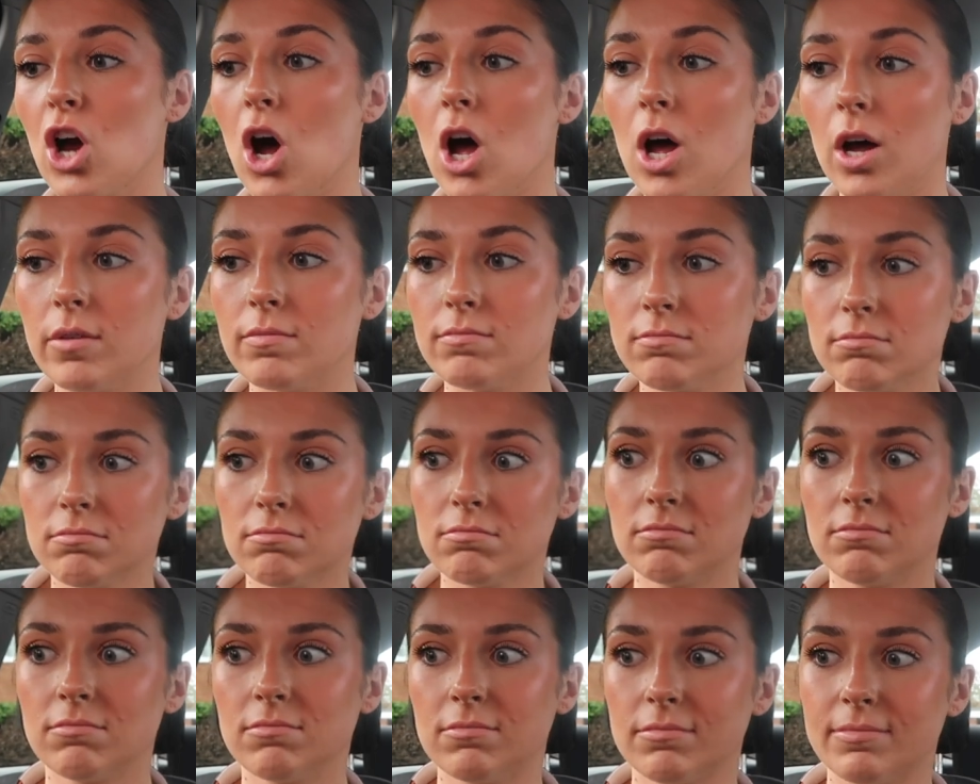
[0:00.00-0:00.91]
got
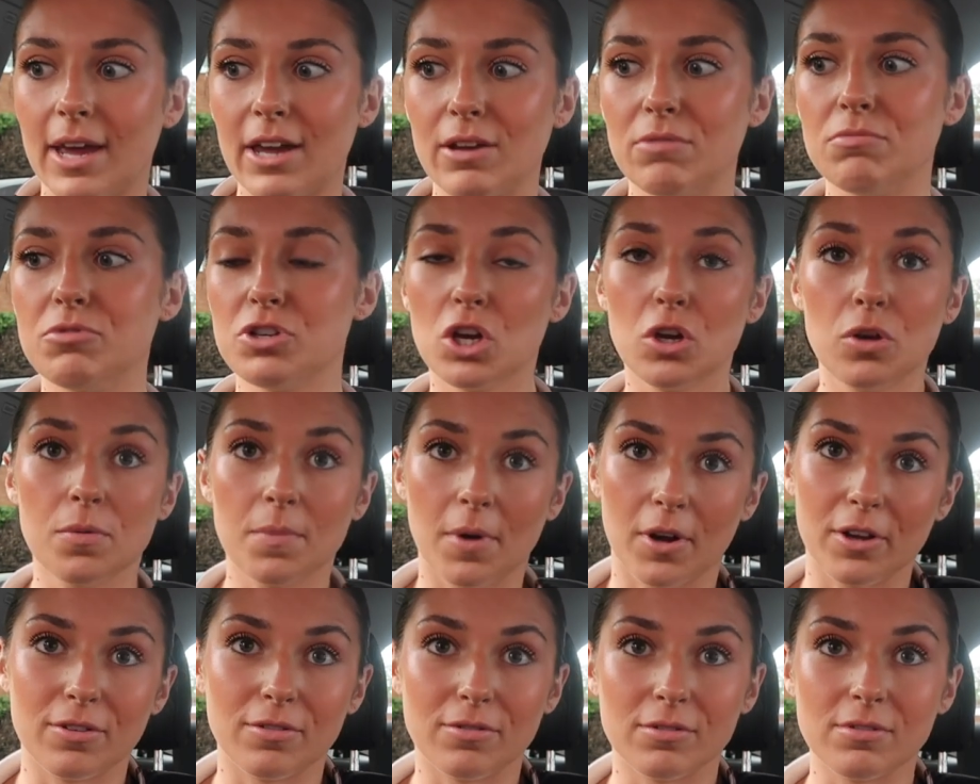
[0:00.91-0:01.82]
about 2
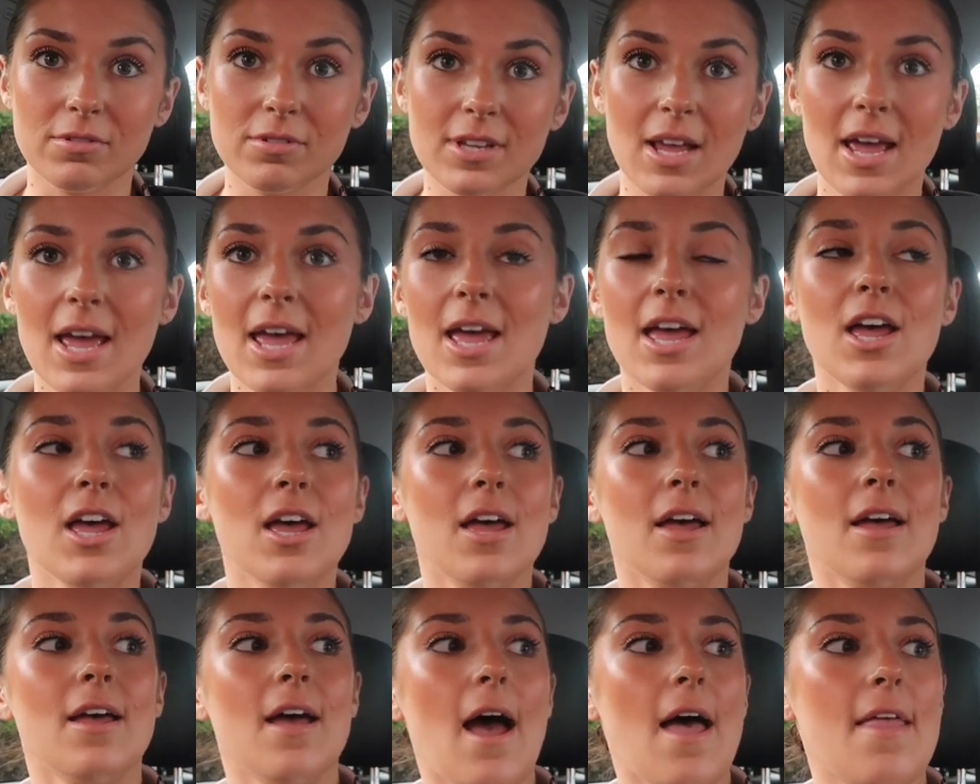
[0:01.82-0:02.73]
miles,
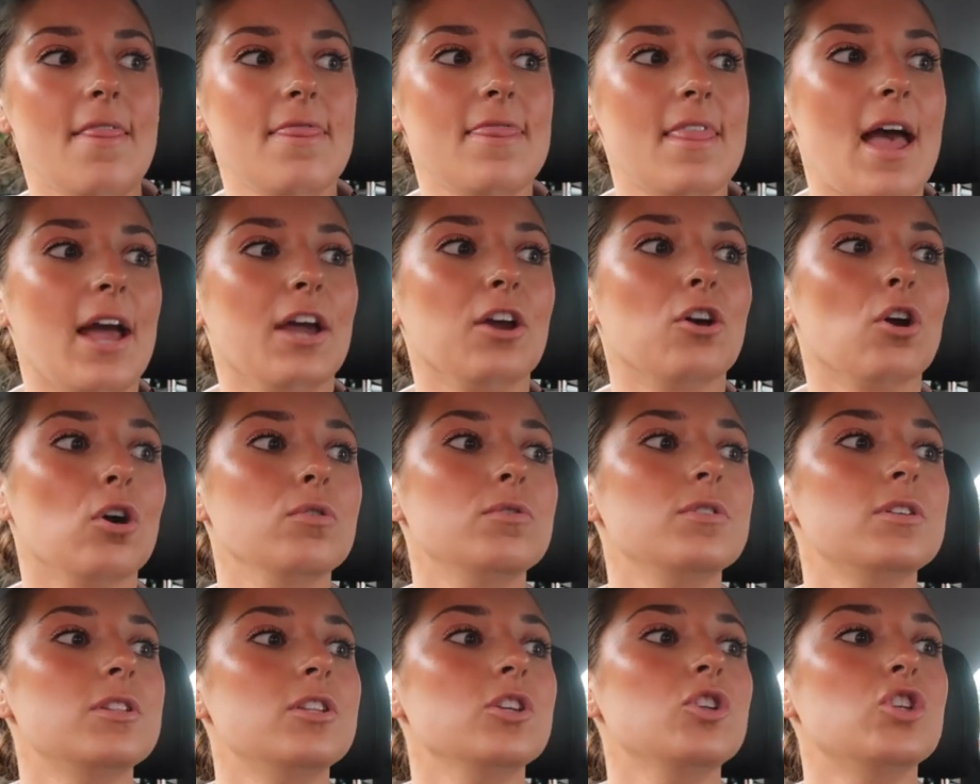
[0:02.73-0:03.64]
and then go
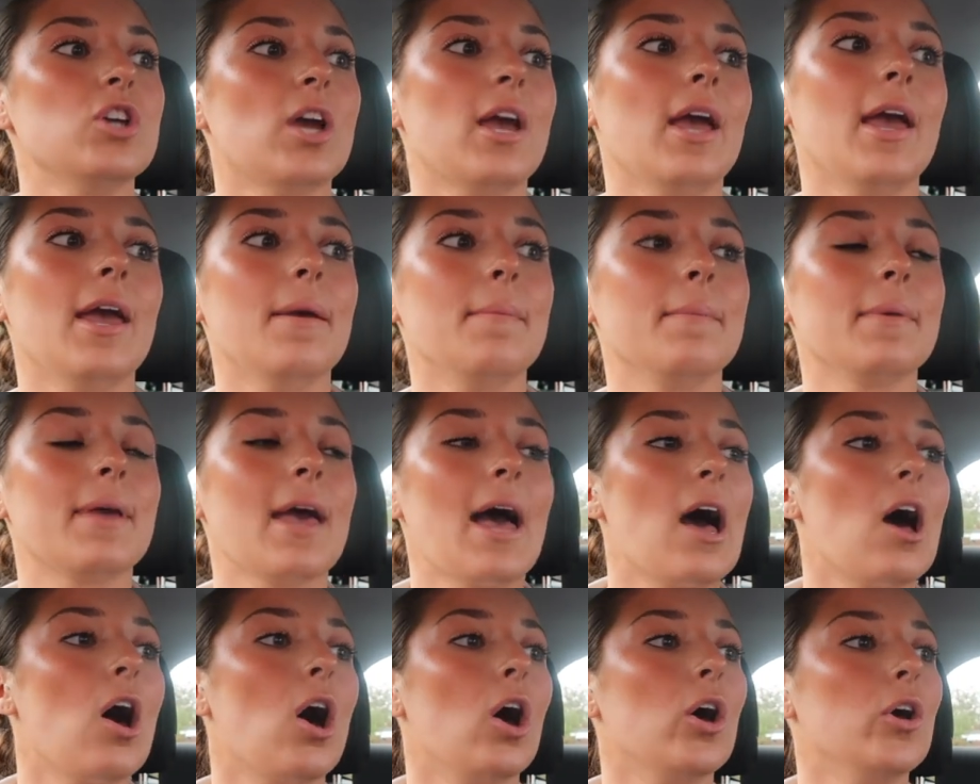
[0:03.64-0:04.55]
to the gym,
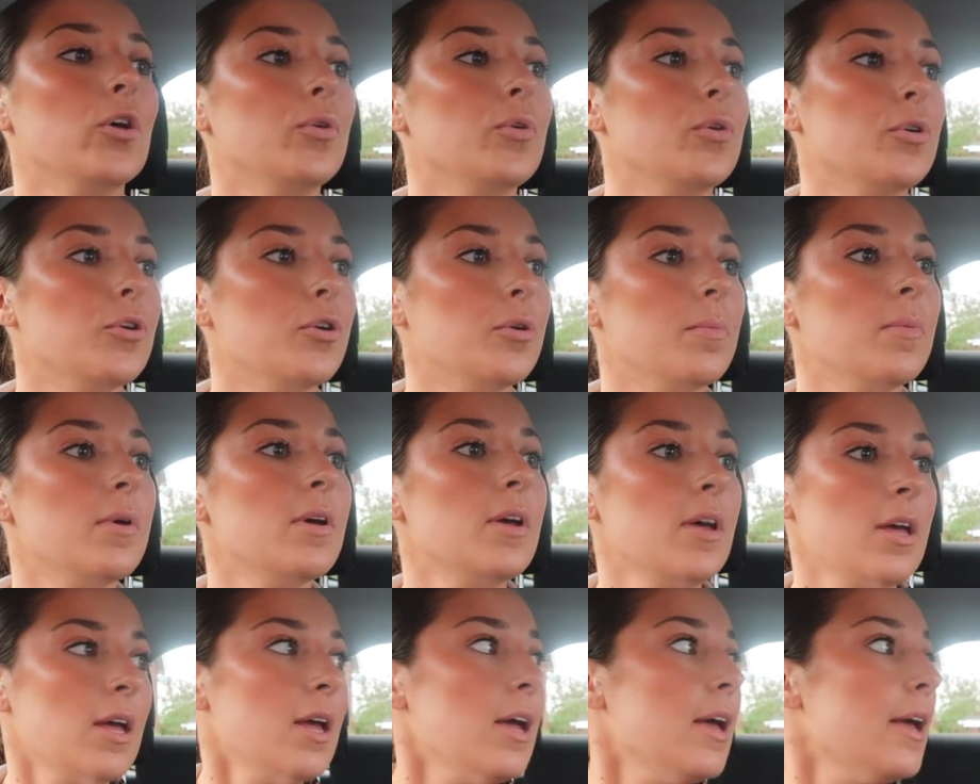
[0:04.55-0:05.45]
get
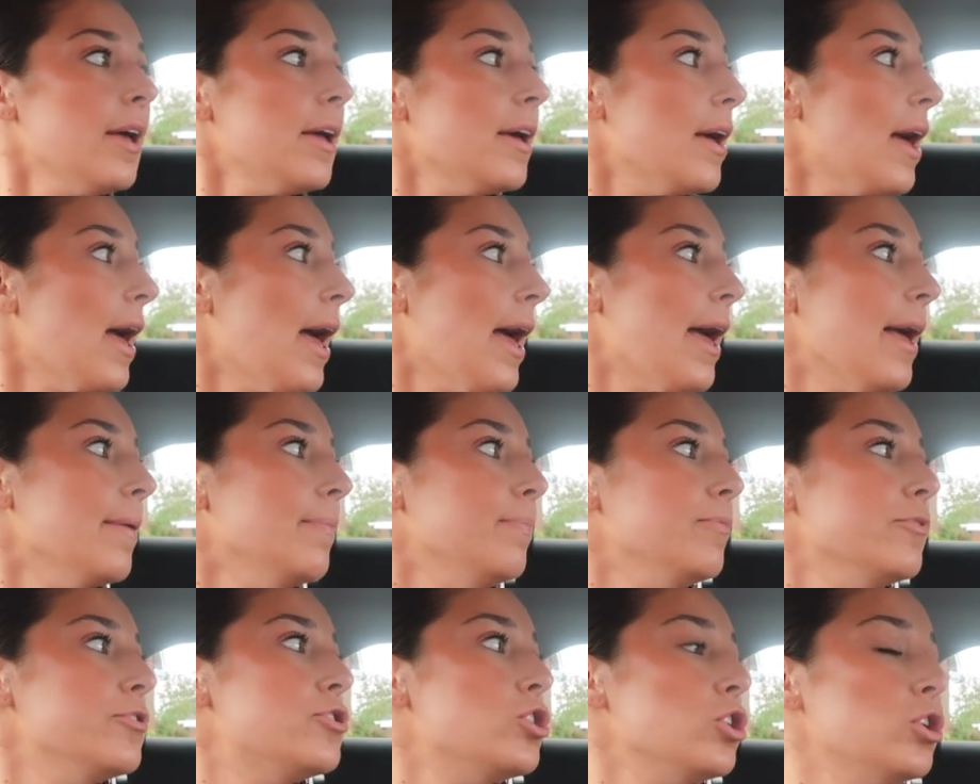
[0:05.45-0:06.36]

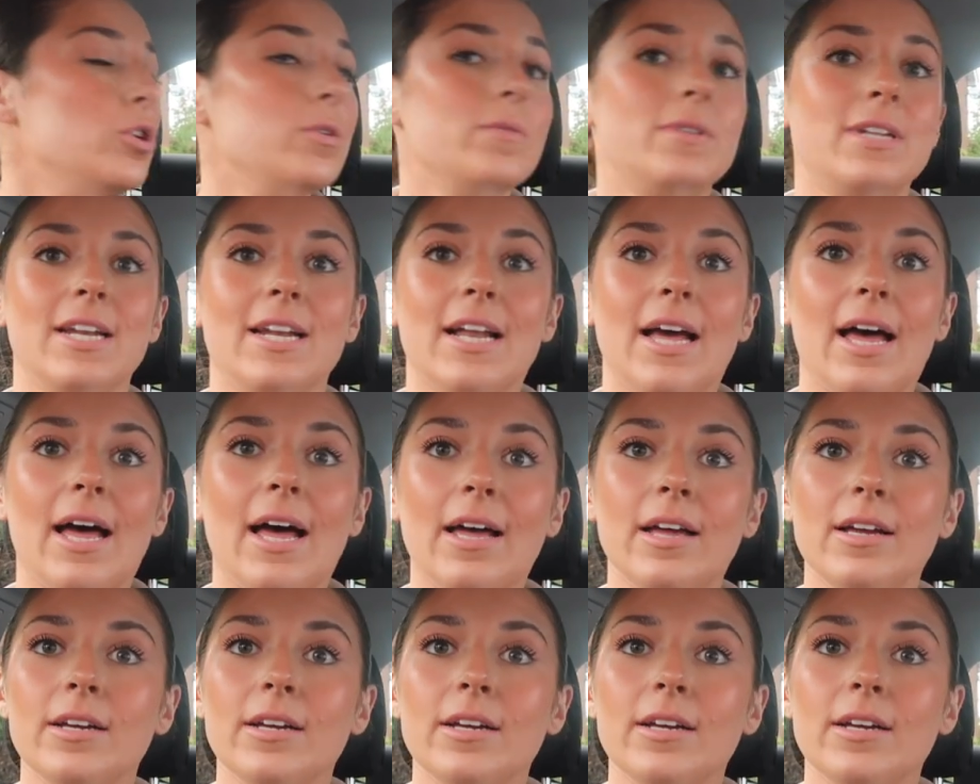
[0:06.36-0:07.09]
home, do dinner.